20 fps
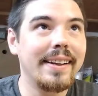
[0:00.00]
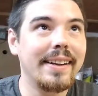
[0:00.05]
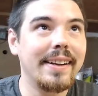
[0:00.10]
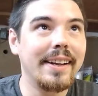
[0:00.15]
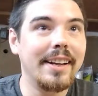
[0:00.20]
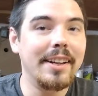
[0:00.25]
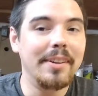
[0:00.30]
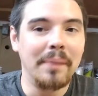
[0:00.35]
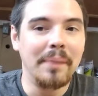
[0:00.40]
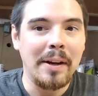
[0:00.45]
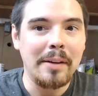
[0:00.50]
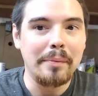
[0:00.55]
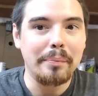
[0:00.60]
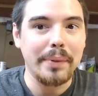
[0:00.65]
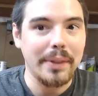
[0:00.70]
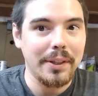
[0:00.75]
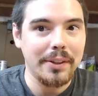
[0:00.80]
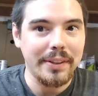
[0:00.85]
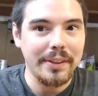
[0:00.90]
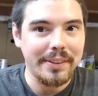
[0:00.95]
it might
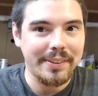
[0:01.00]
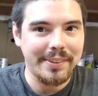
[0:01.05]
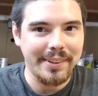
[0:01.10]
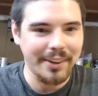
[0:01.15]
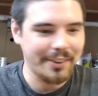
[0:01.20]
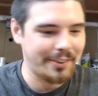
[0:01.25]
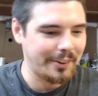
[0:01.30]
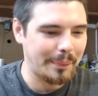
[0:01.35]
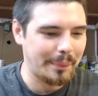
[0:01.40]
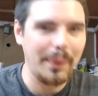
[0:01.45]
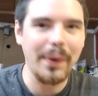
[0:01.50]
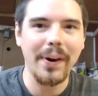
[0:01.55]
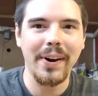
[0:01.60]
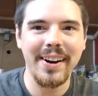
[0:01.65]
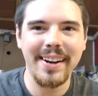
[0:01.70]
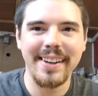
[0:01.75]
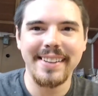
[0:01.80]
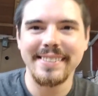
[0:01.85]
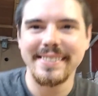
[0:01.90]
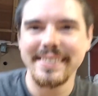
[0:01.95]
blow itself
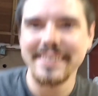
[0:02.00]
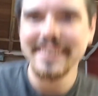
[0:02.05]
apart,